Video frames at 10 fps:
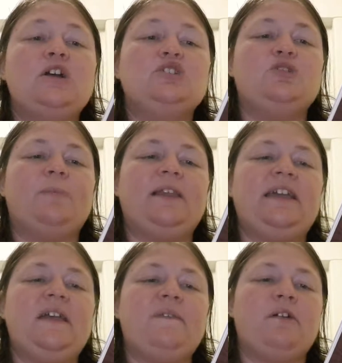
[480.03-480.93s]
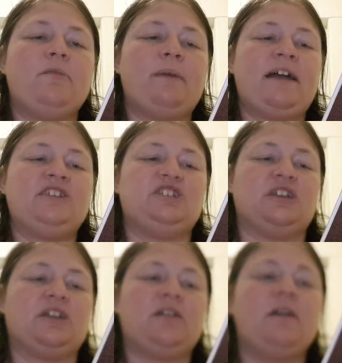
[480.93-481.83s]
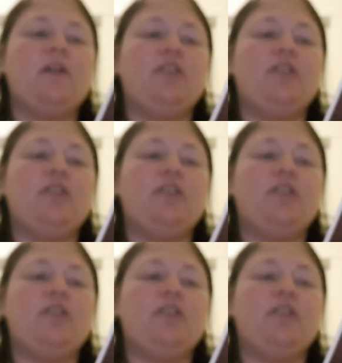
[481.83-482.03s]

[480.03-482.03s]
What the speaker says: To believe in magic,